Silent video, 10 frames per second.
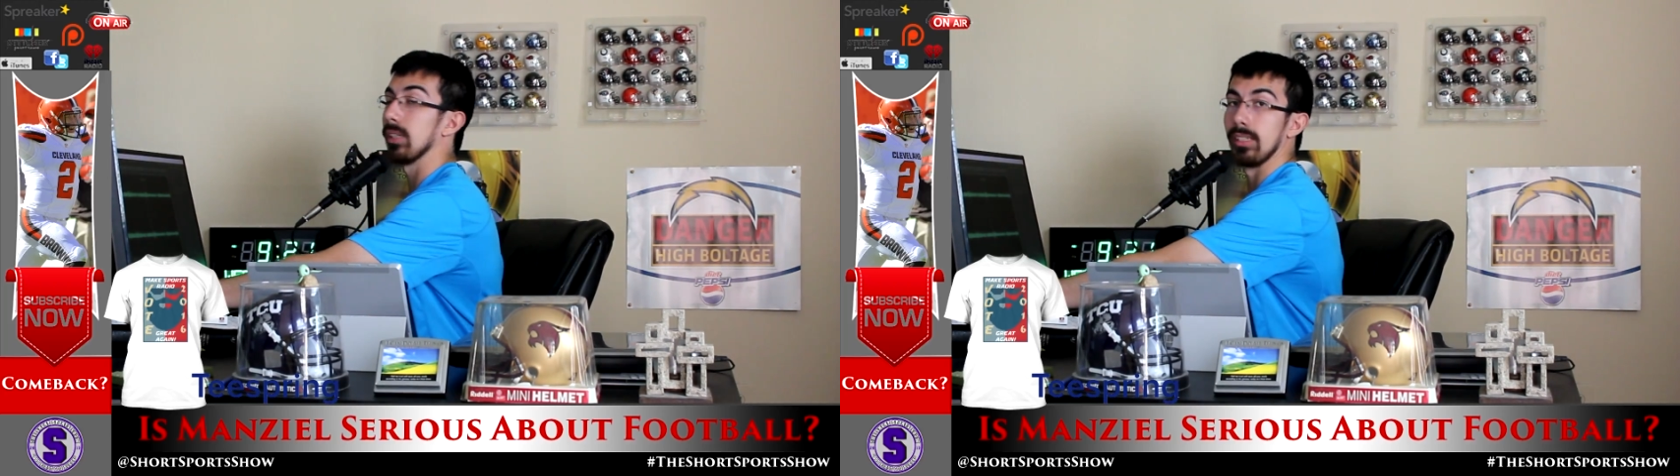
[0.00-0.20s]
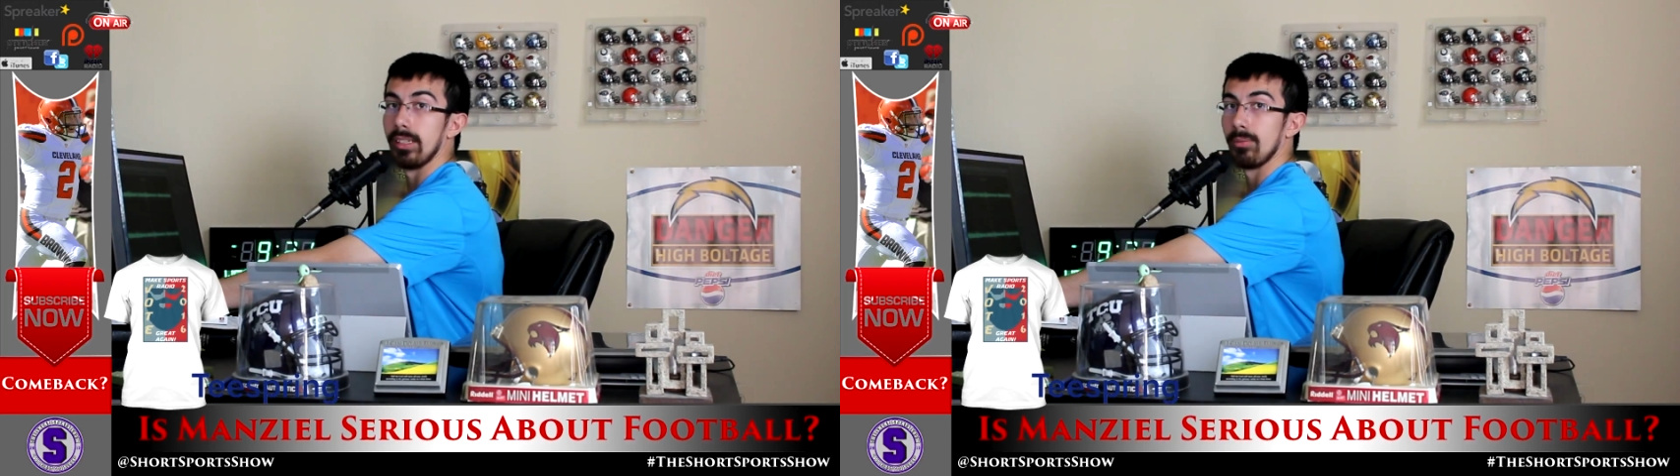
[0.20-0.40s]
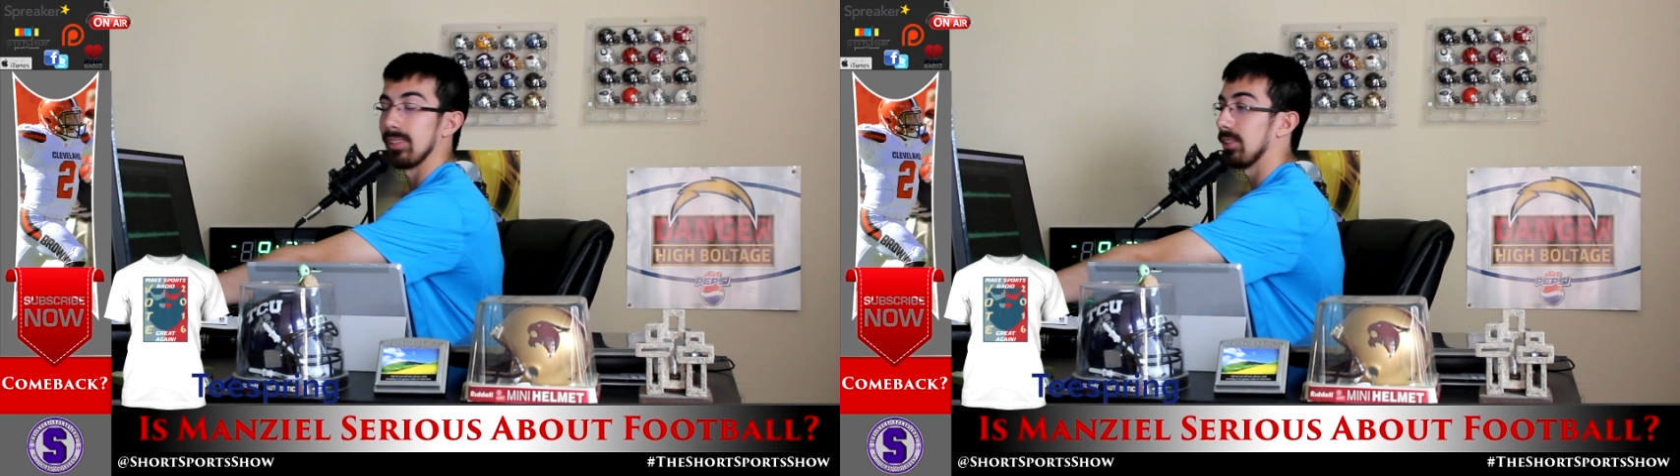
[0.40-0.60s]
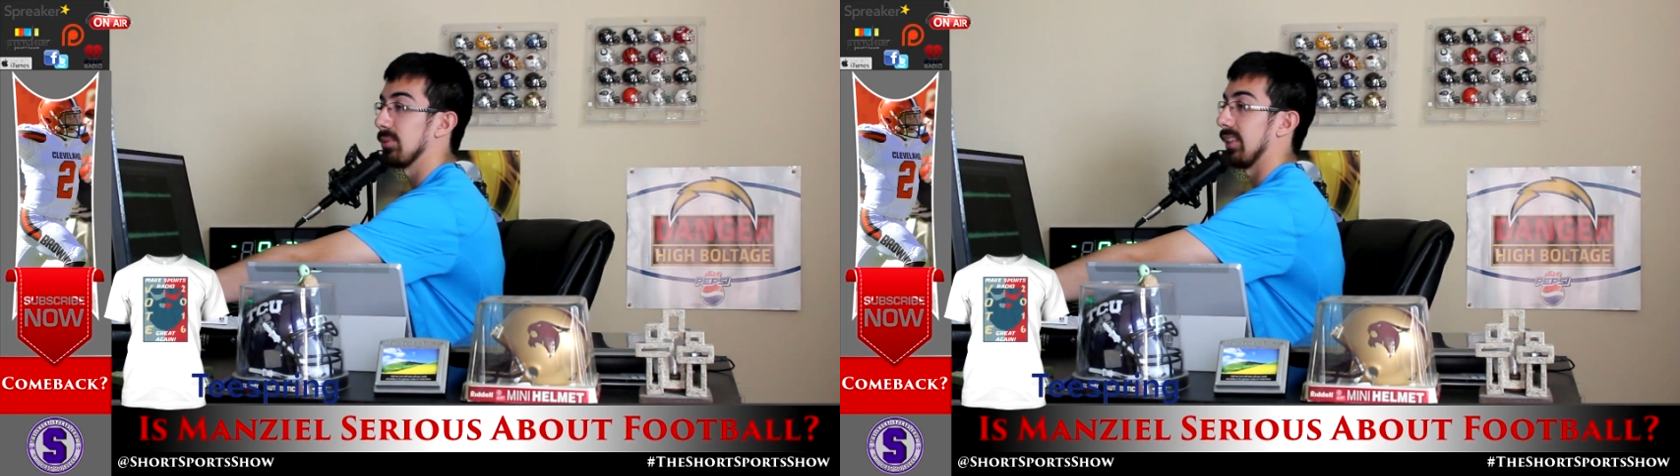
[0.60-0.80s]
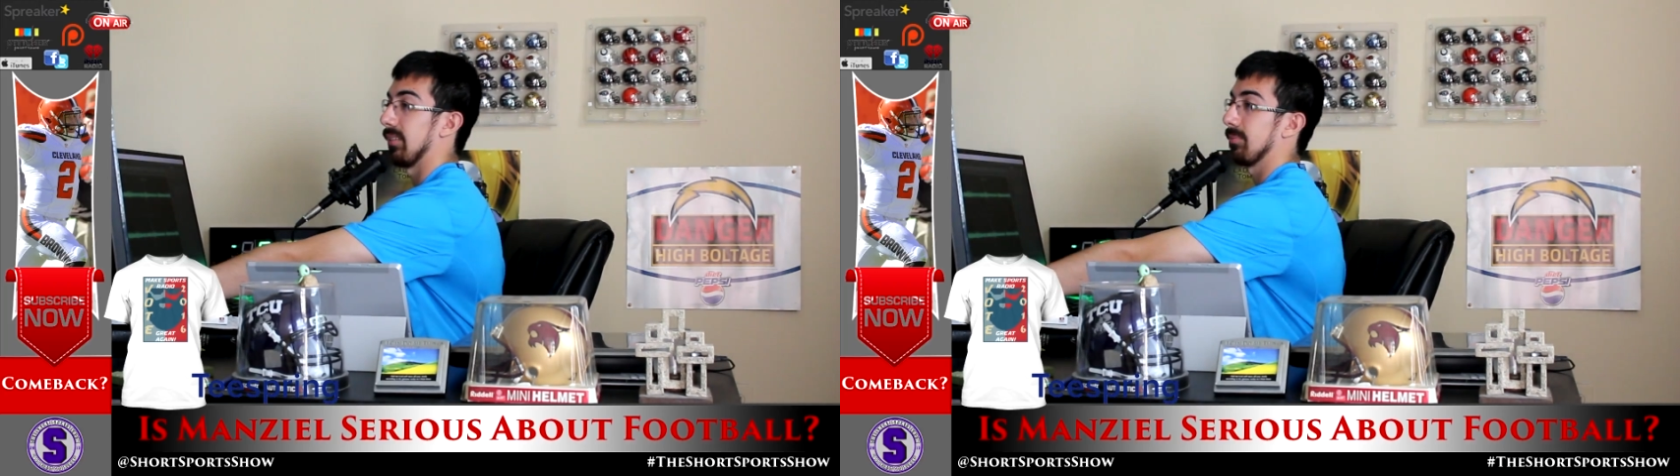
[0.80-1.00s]
reading every
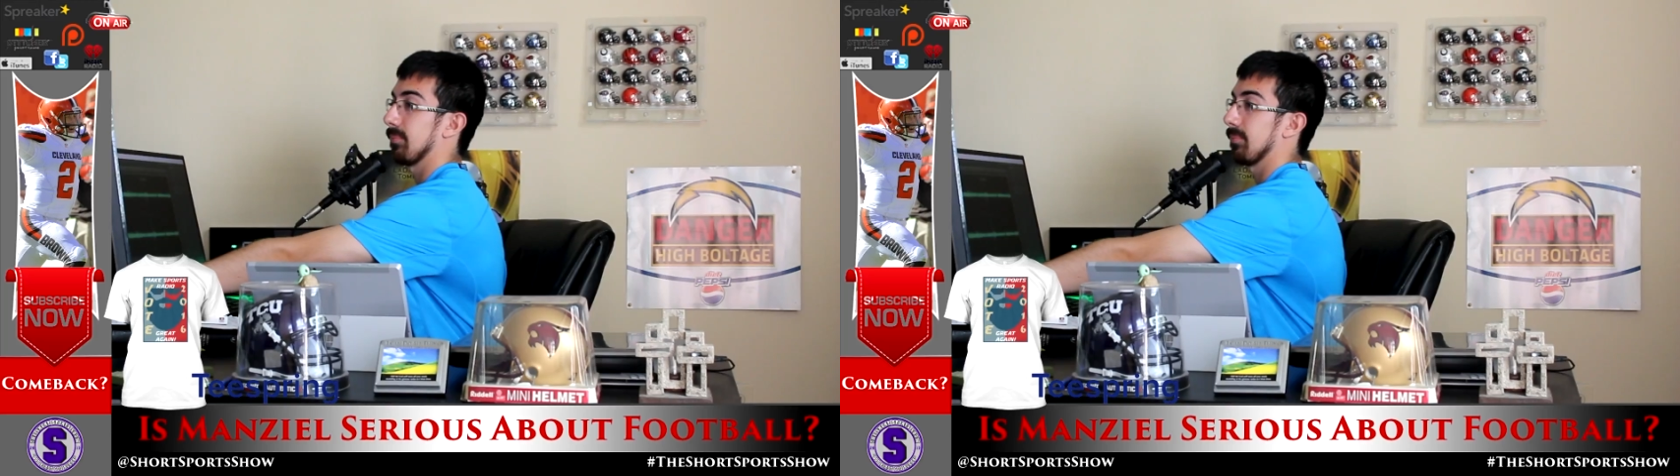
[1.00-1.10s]
single day.